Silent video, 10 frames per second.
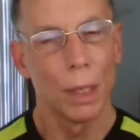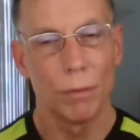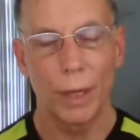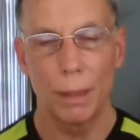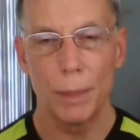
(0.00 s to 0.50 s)

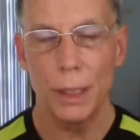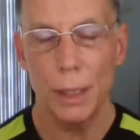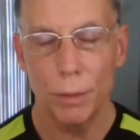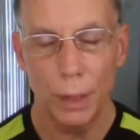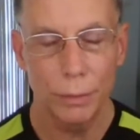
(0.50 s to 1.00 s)
Vitamin
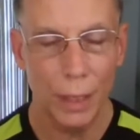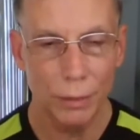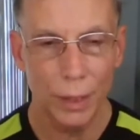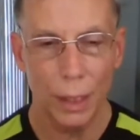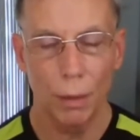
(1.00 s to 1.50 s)
D3 is
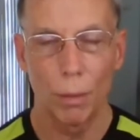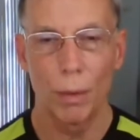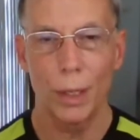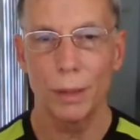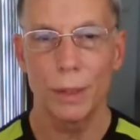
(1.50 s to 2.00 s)
actually
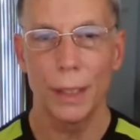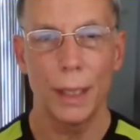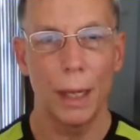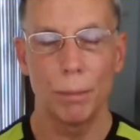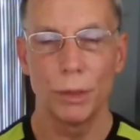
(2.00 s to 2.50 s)
erroneously named.